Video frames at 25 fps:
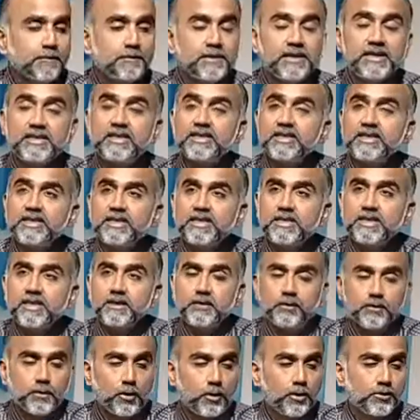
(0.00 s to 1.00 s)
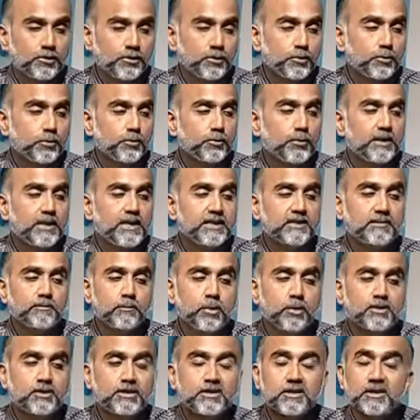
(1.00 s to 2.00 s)
BCG, also known as
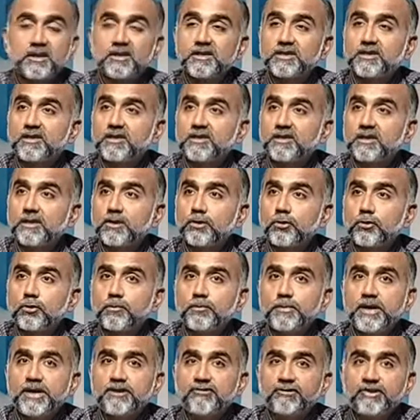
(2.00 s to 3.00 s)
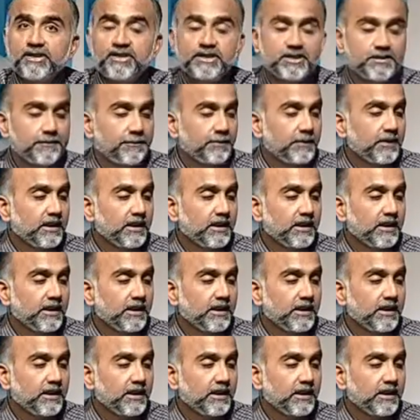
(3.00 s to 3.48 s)
Boston Concentric Group Matrix,